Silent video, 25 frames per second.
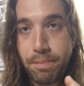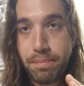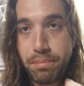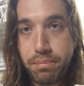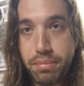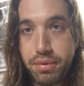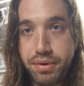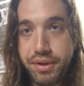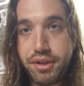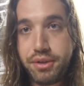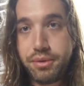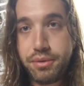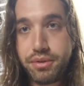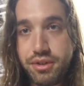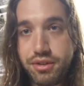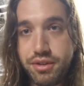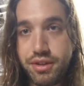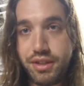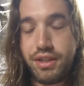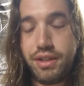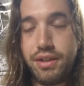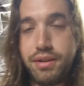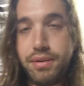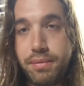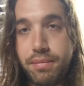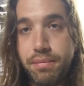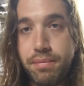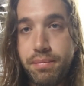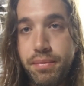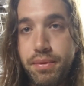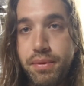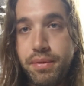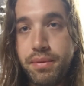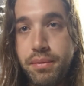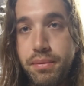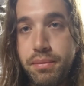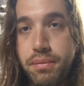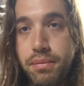play to a click.
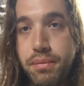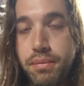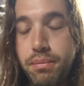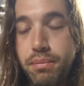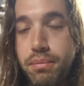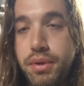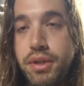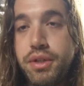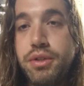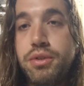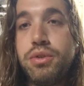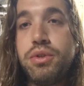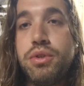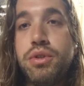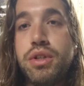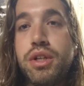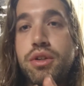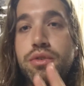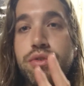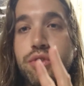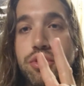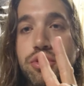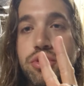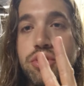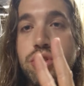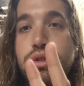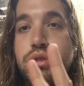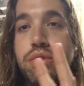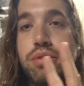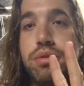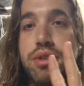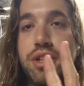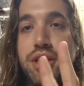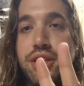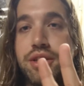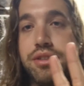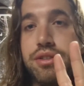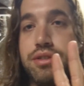Play to a click for 2
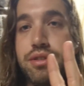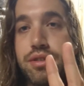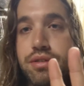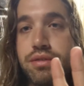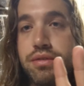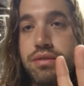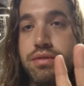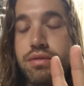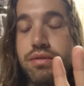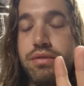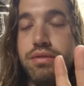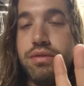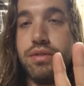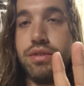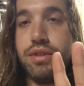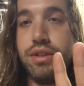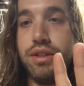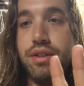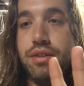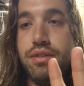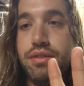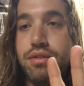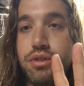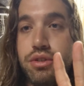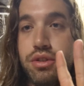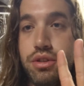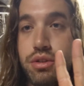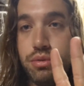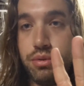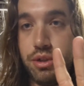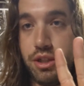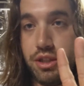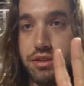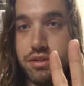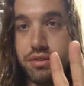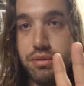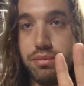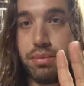weeks. Okay, 2
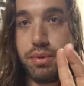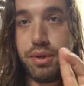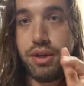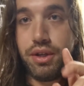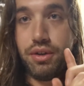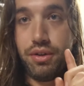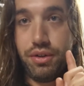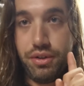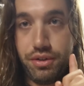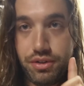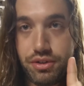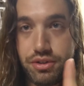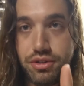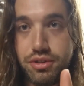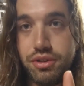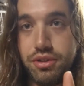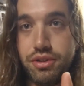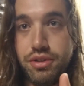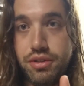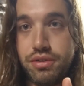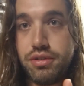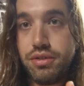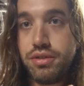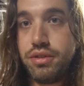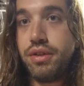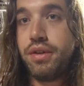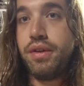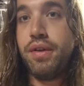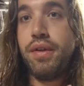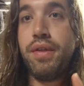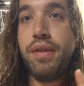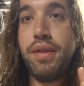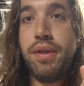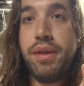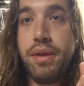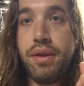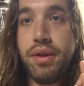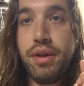weeks. Play all your songs
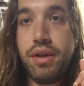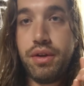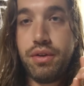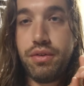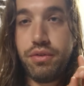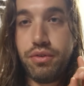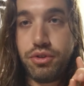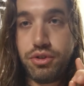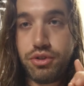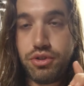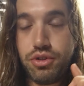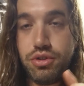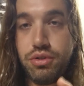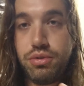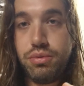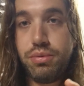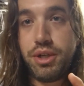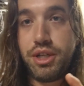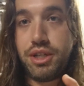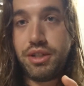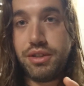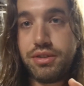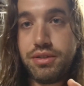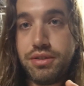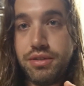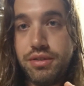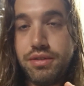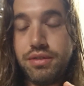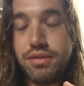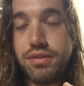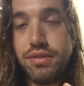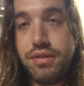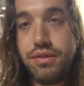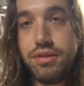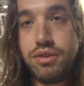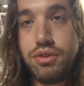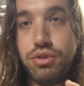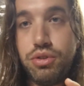for 2 weeks.
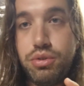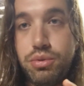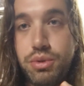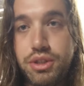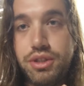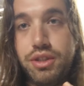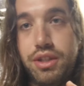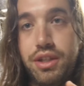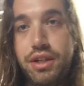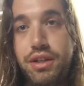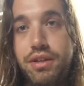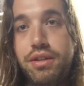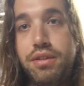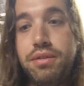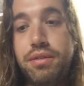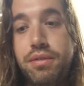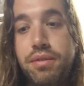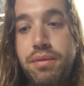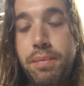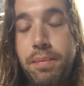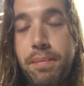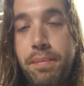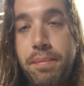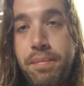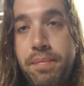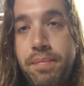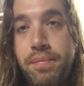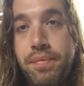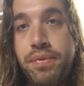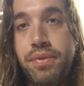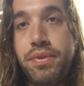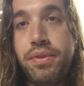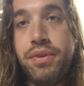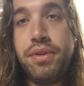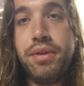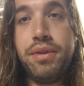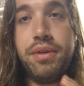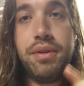To a click.
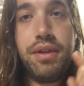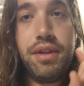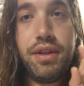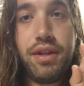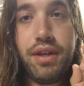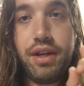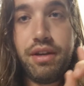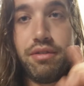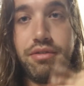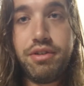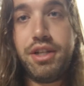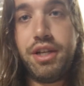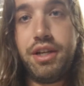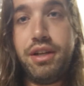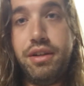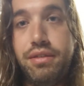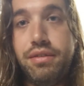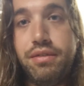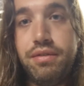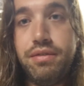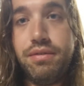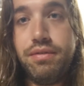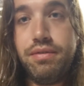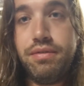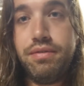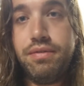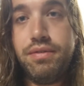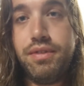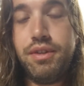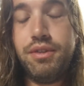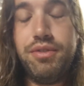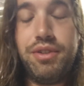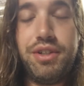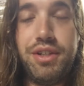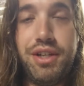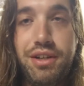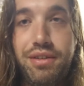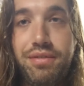Every day,
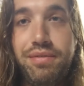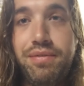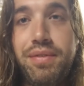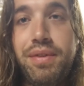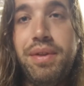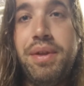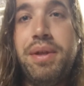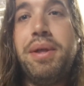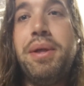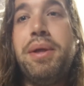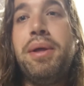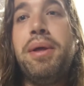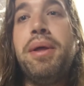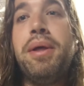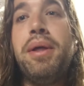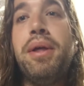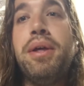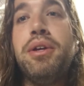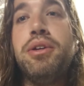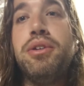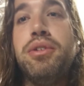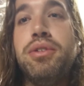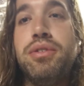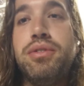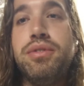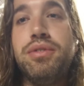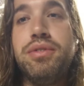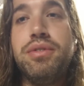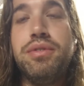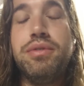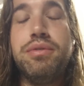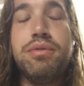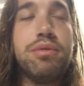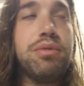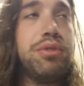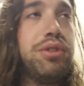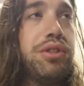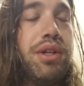if you can.
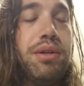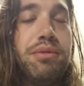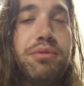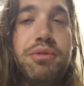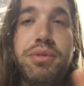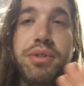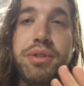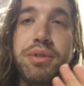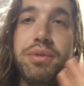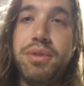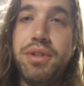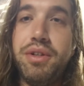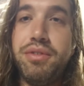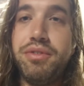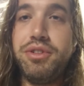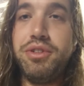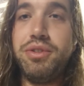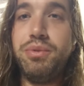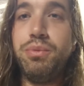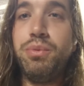3 times a week. Whatever